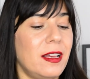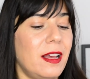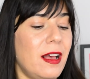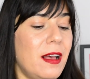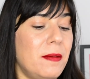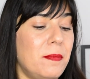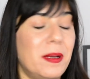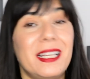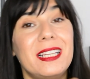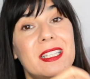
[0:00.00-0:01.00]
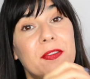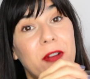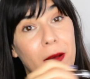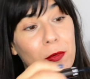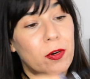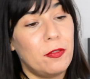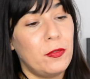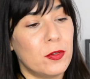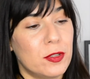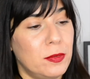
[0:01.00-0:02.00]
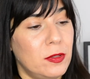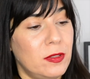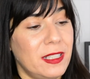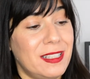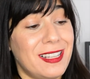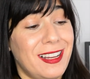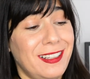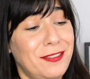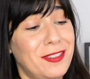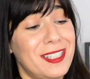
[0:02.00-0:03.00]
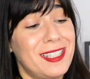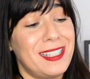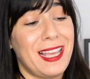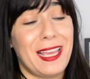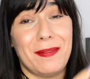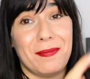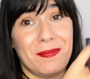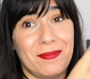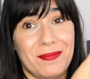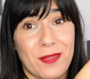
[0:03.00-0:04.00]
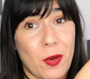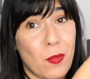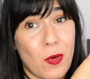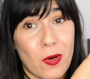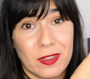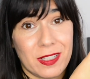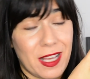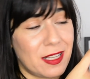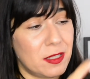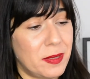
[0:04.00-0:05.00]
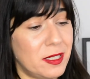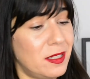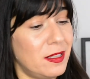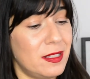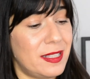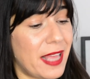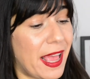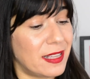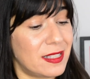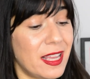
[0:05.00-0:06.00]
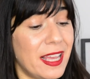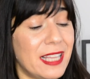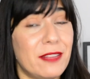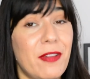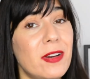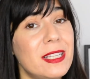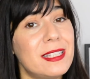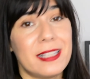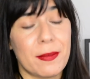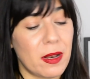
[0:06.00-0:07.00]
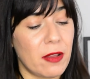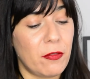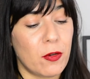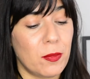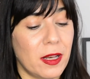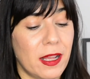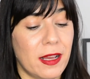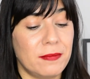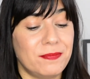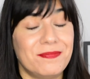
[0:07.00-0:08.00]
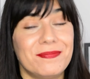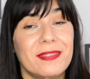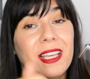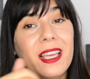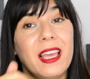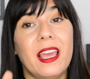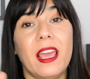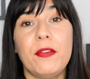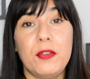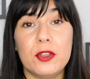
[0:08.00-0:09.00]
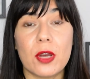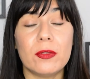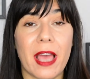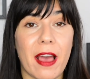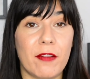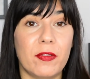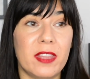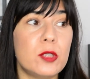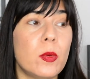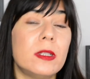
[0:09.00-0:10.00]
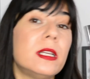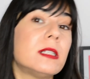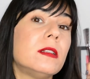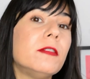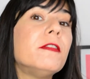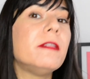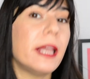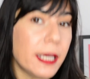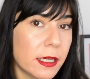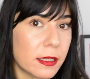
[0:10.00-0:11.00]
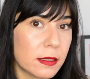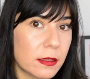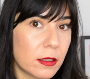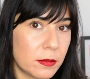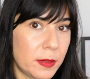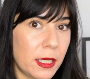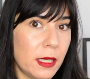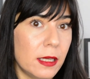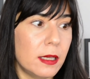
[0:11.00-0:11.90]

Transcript: Uh, but it's far more affordable. It's kind of the same wand as Better Than Sex. It's a very similar formula. If you don't have, this one doesn't flake on me.